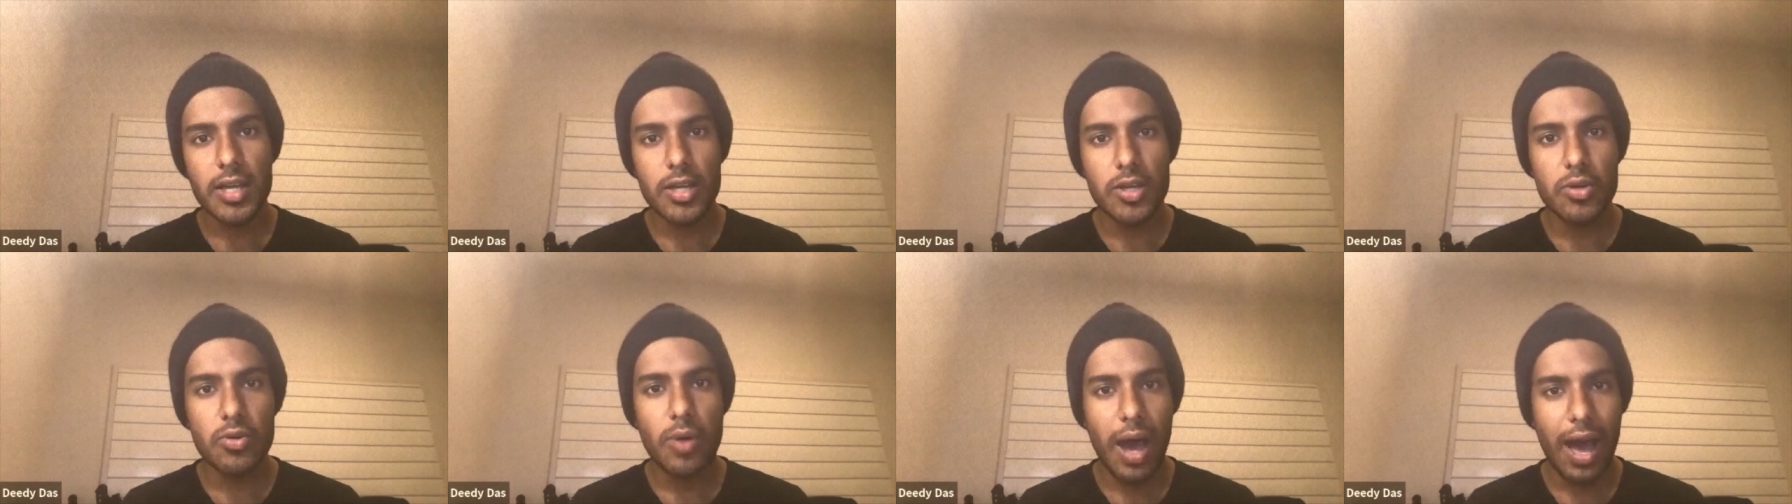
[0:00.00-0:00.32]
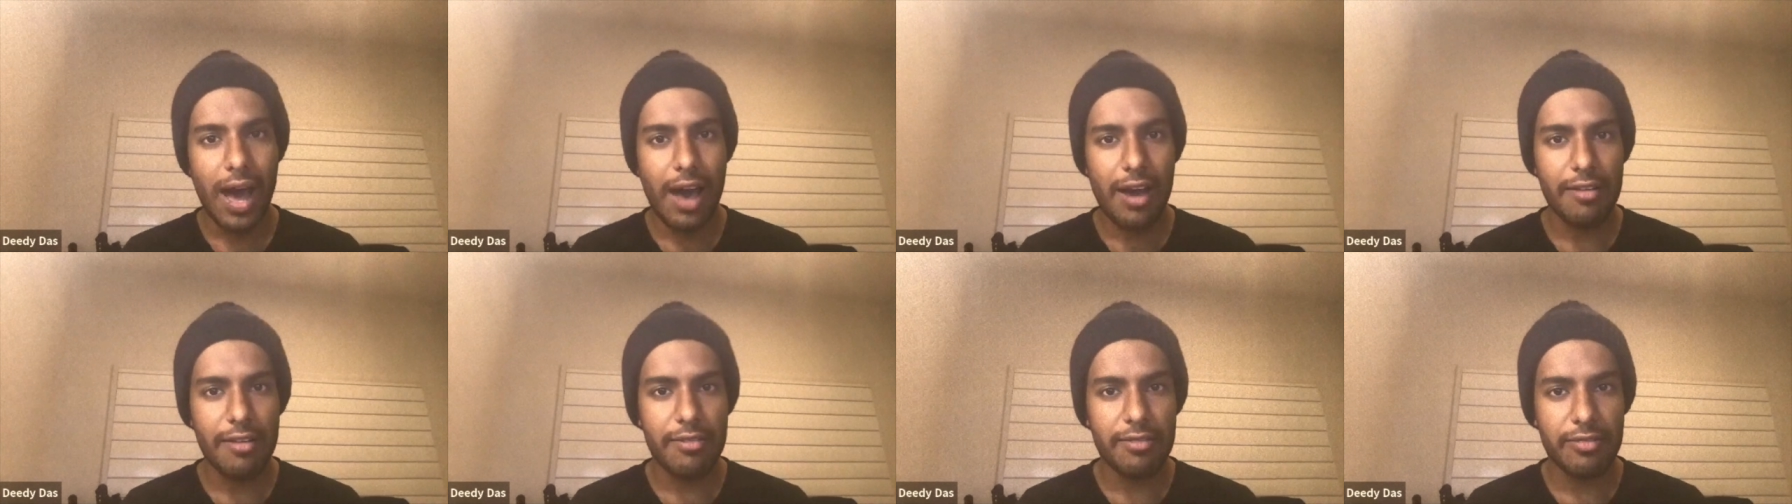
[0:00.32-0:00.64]
you
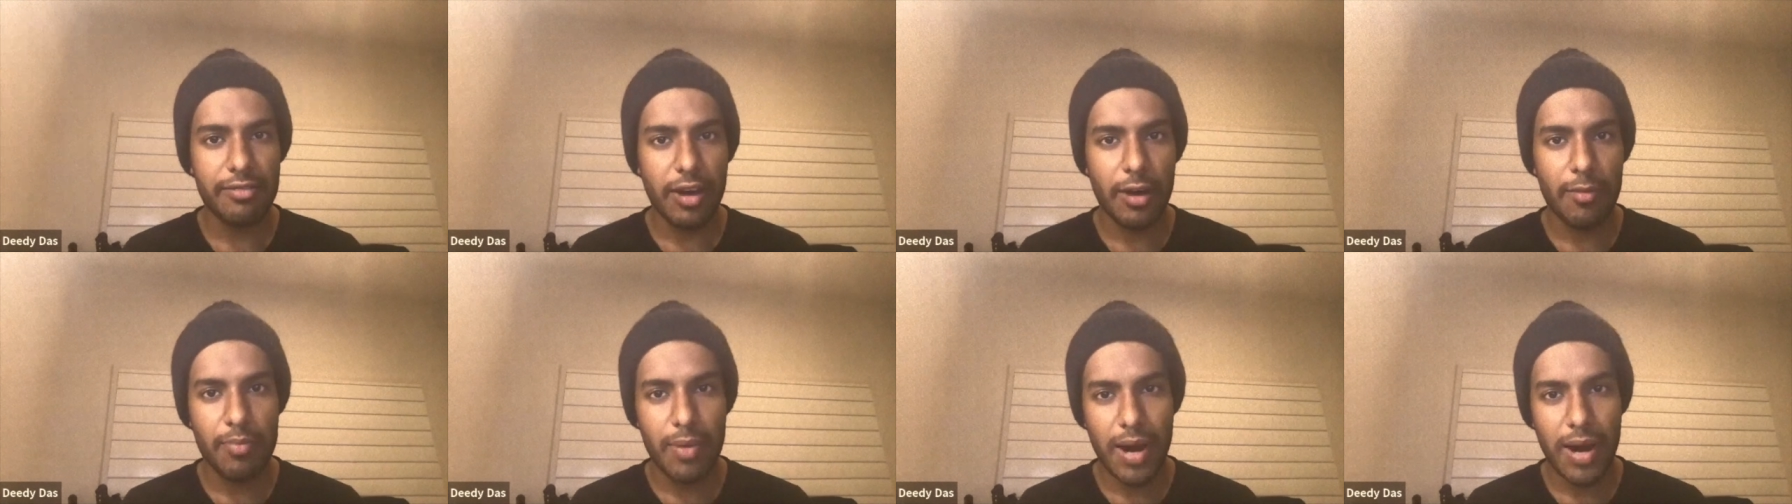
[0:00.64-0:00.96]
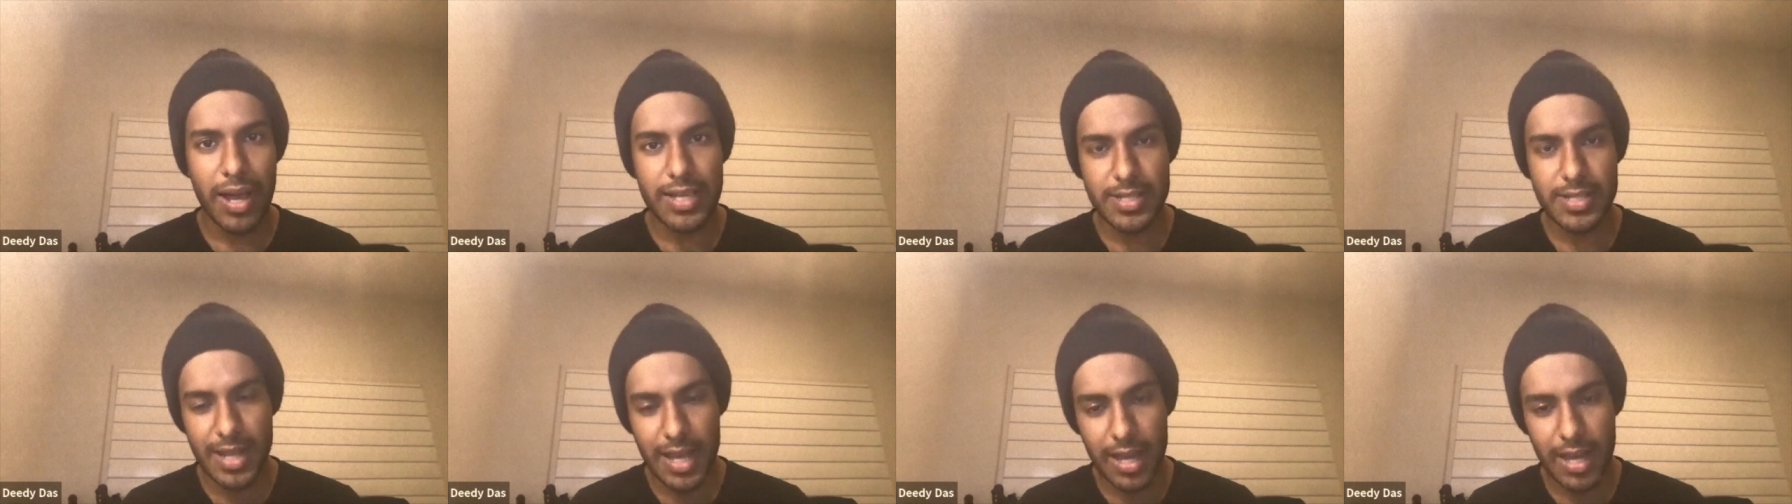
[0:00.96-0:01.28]
have a
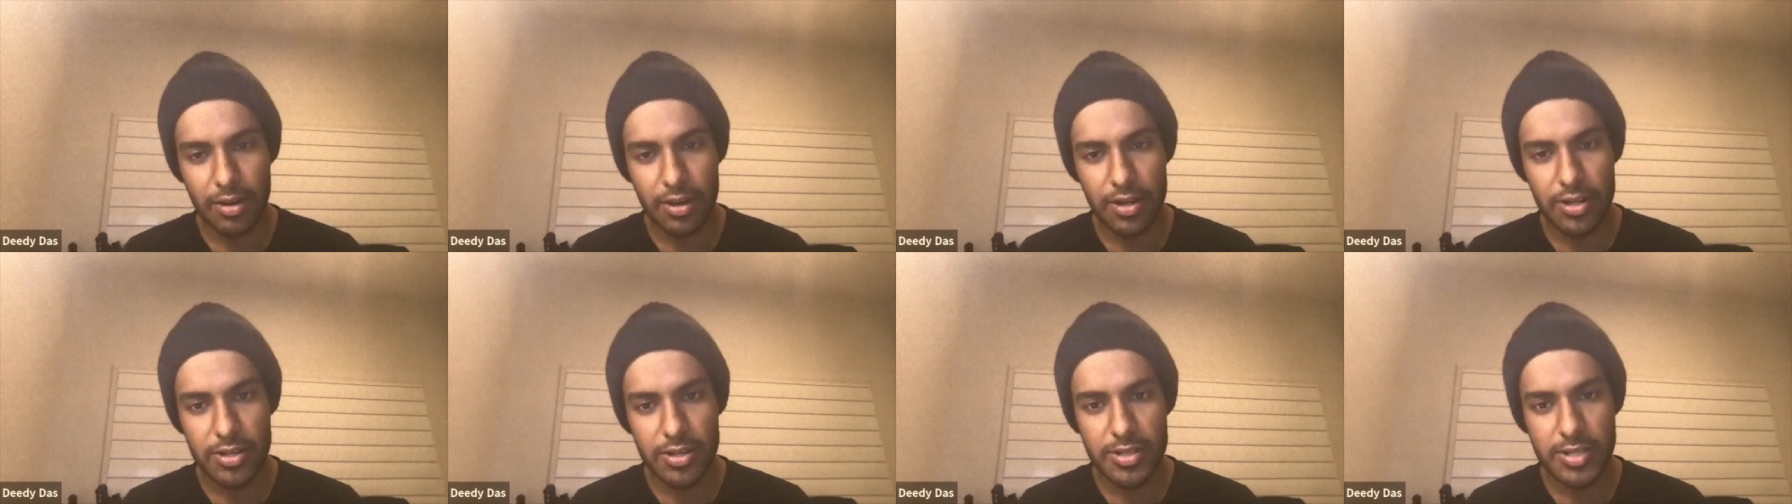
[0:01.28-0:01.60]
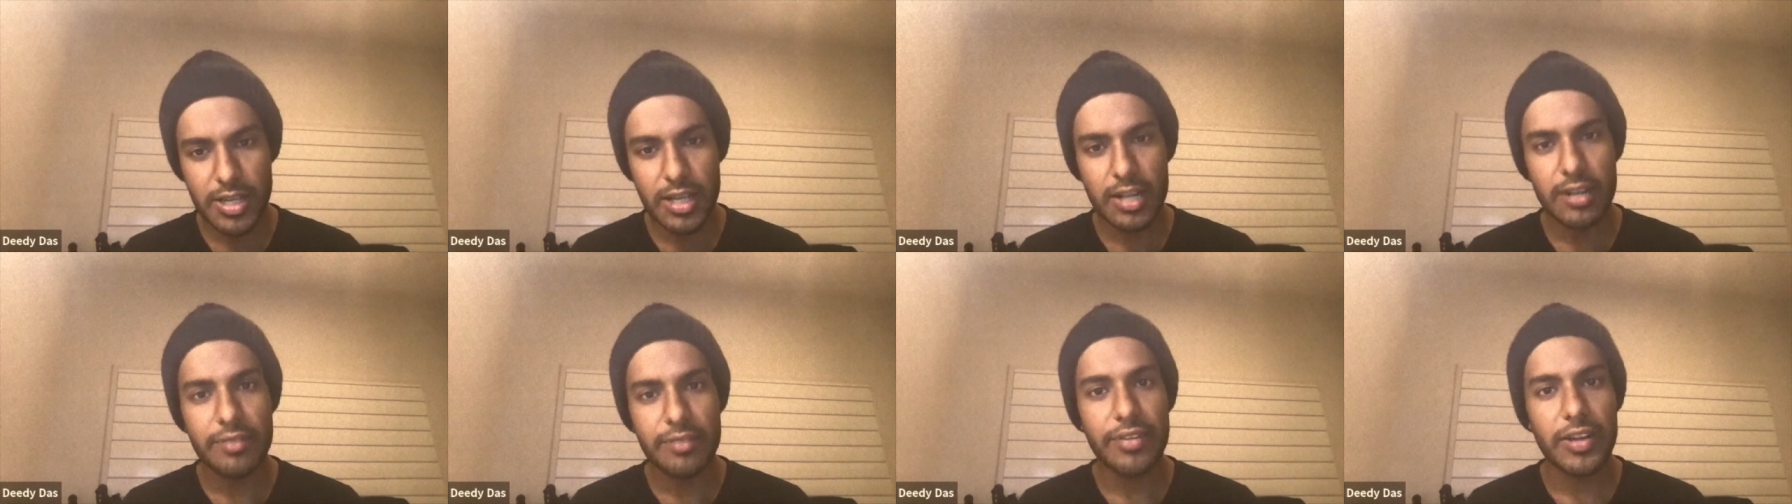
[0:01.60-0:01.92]
price tag on
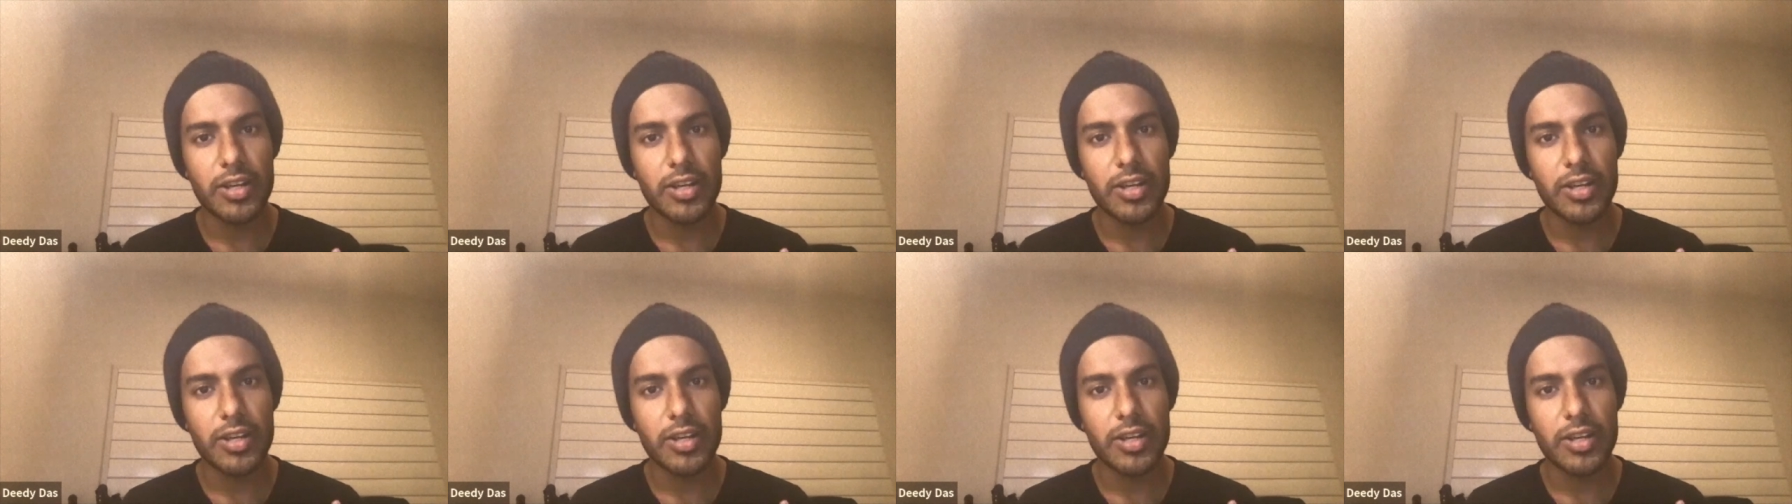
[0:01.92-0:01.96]
yourself